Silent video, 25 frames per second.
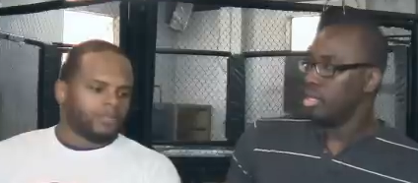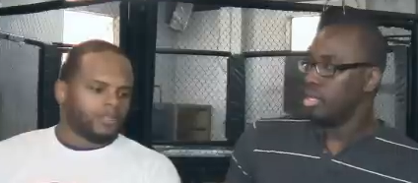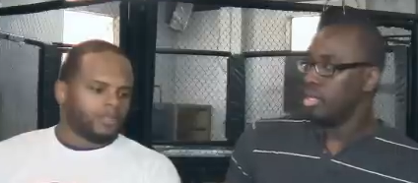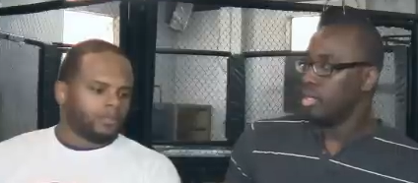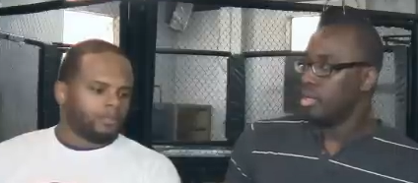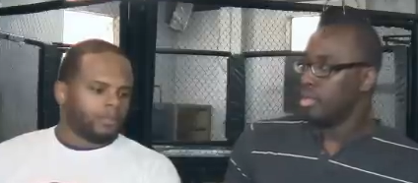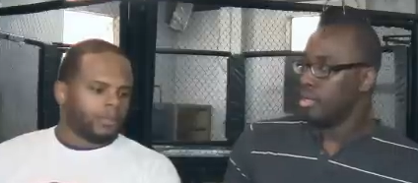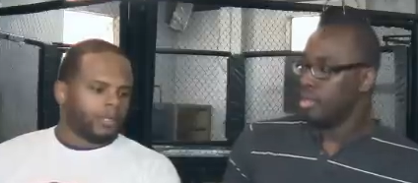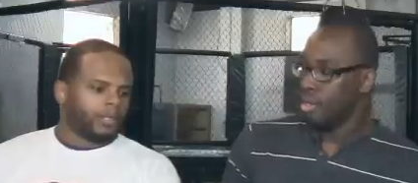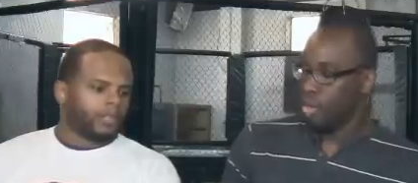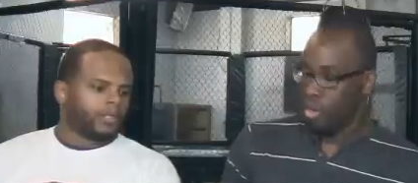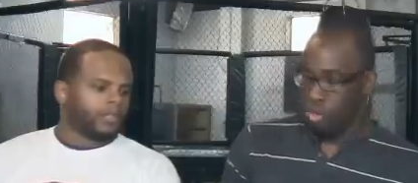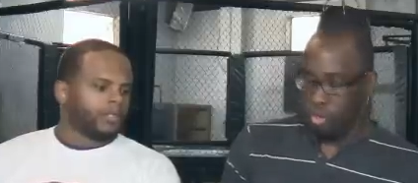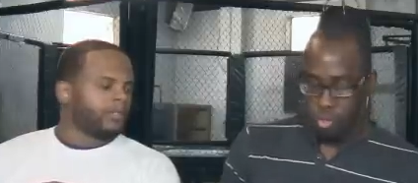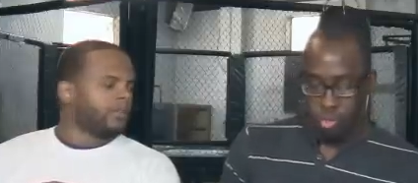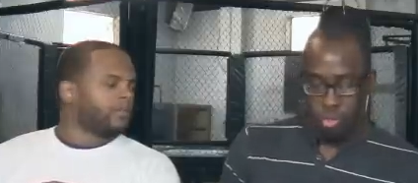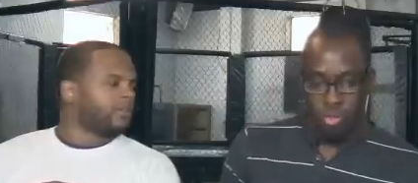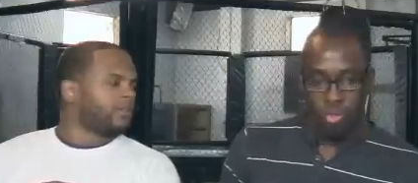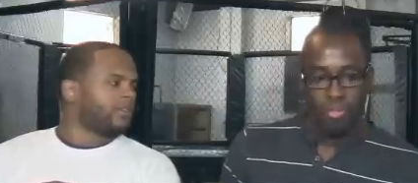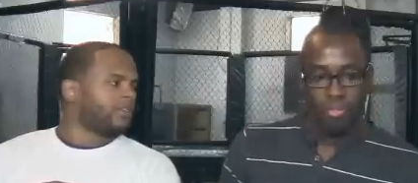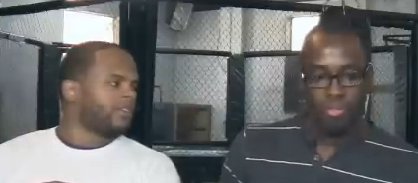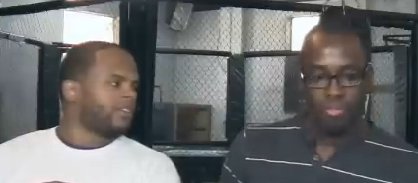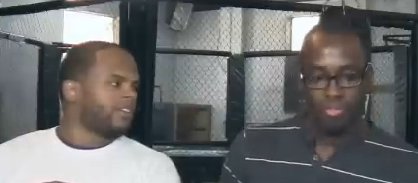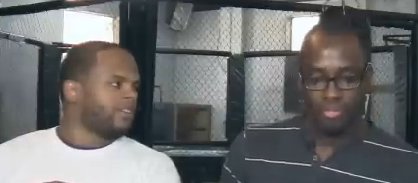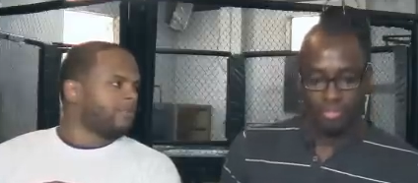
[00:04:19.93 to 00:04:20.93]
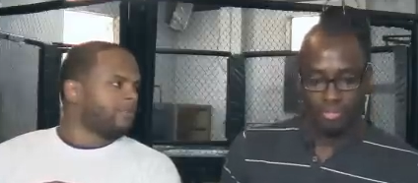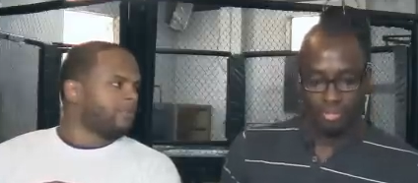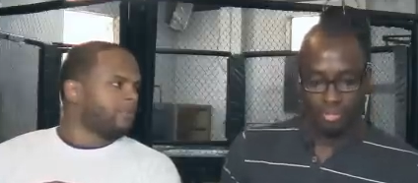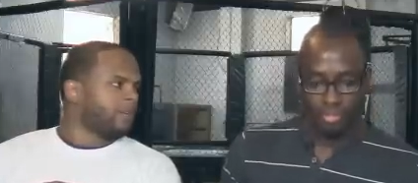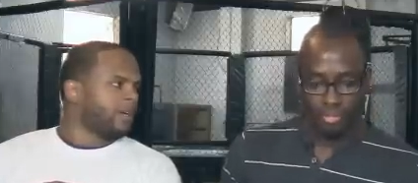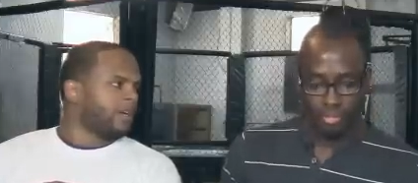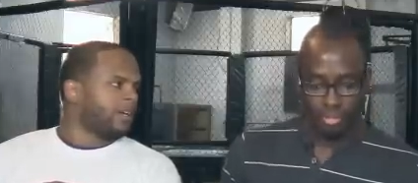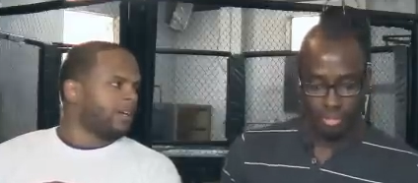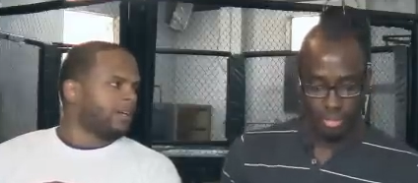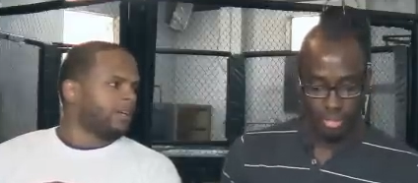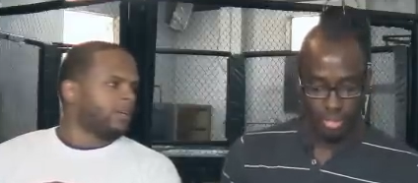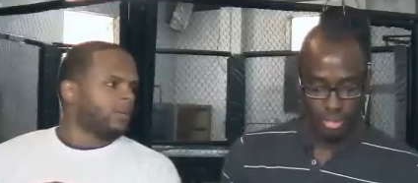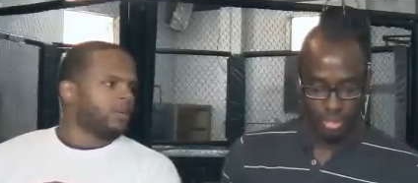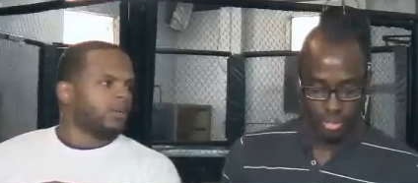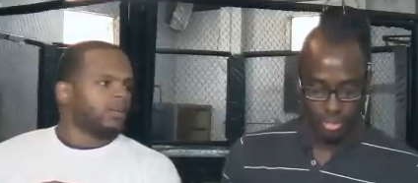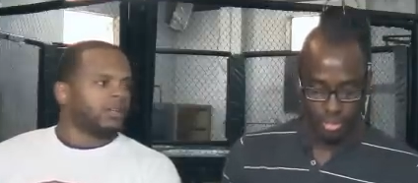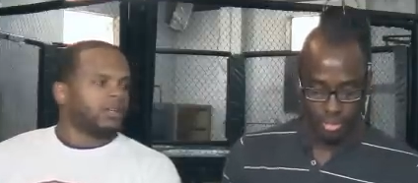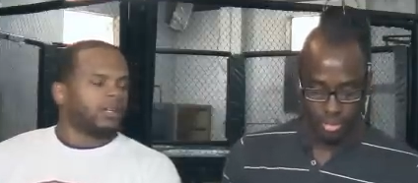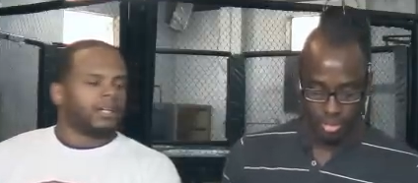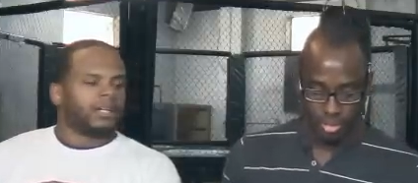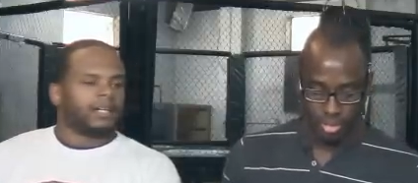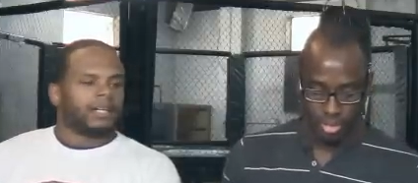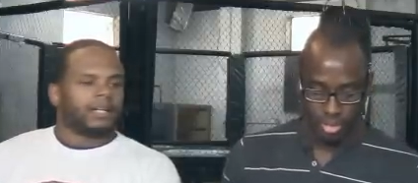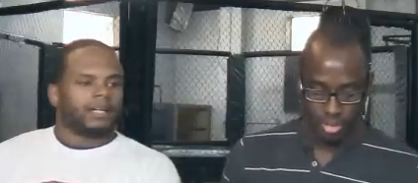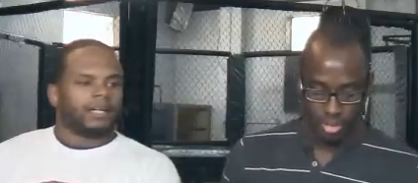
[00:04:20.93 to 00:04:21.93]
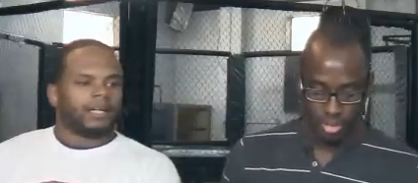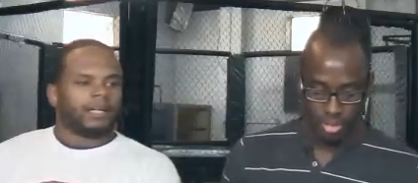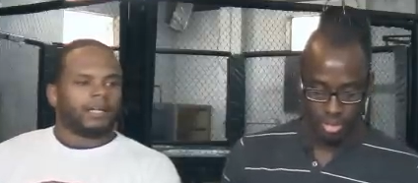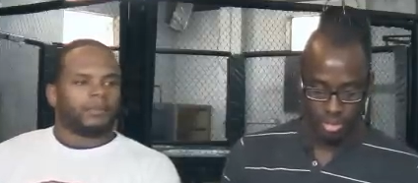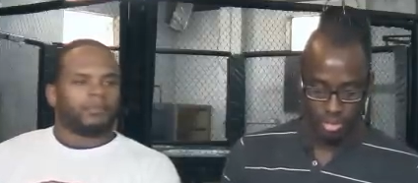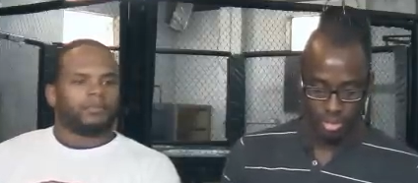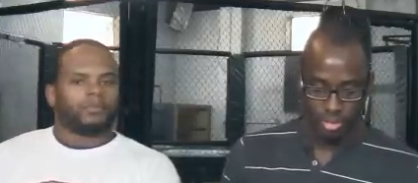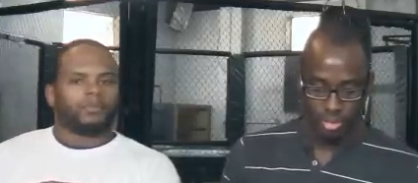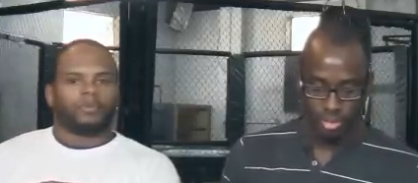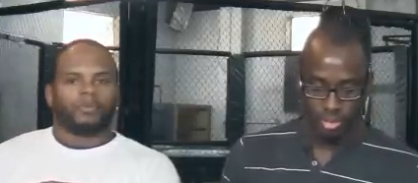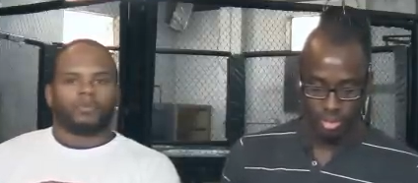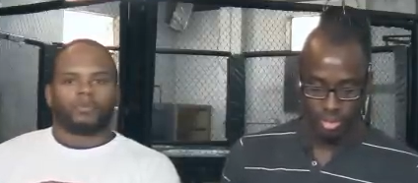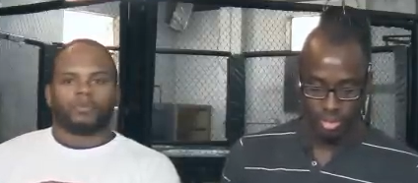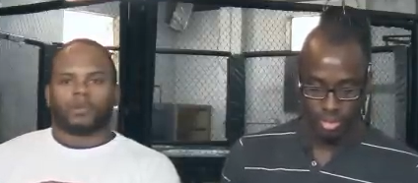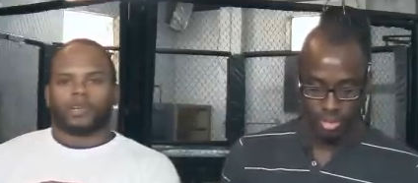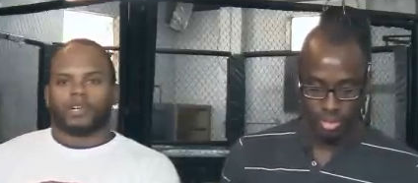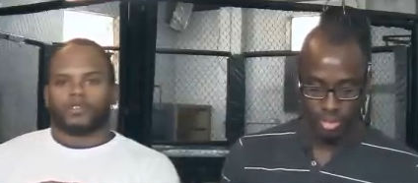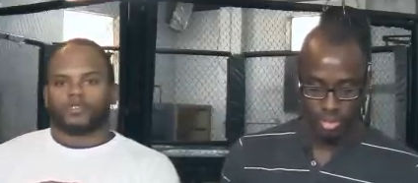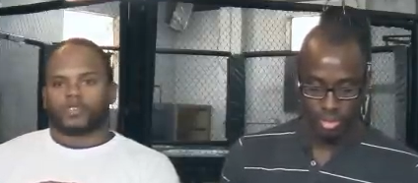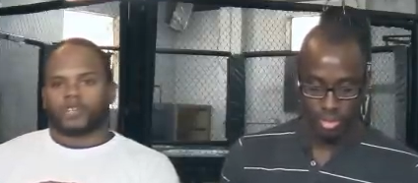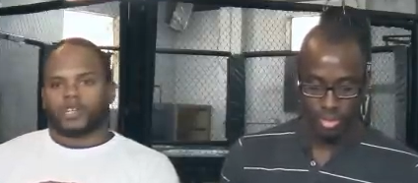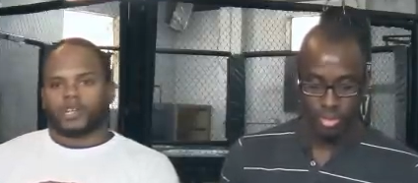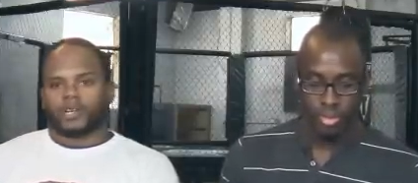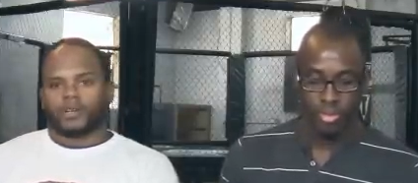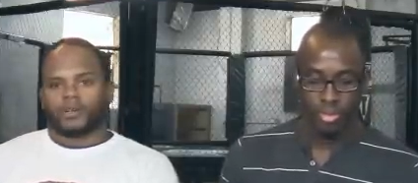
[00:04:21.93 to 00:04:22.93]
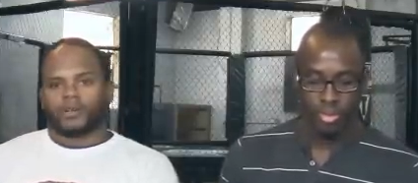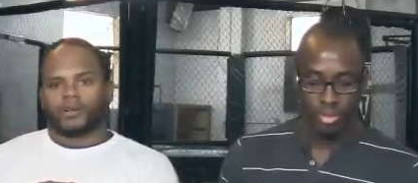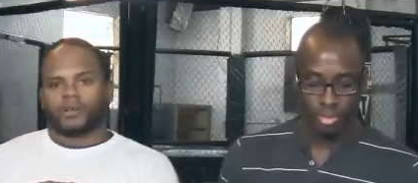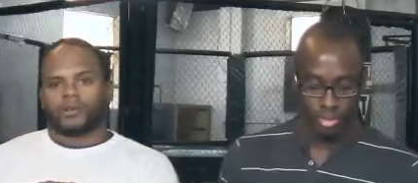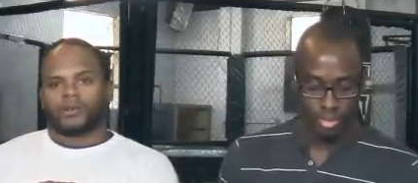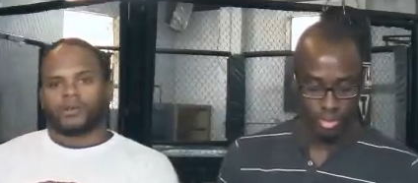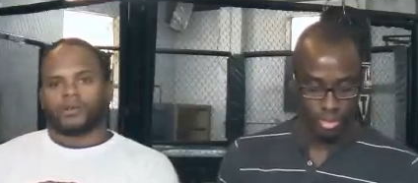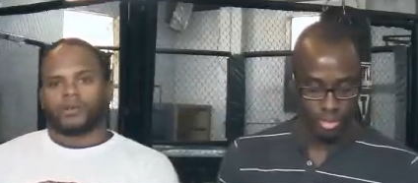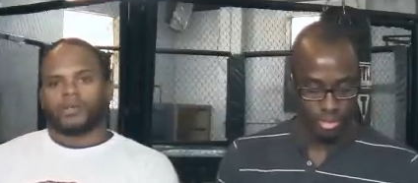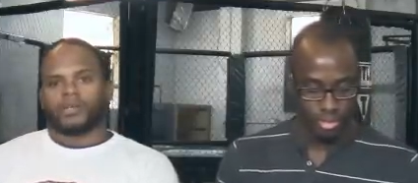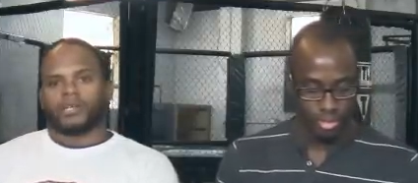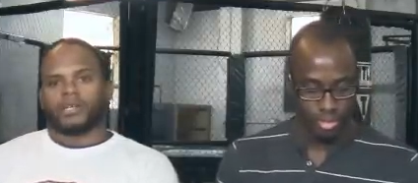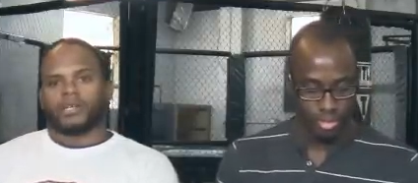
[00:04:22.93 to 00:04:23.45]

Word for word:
Speaker 1: Superior MMA uh, with Roger Carroll,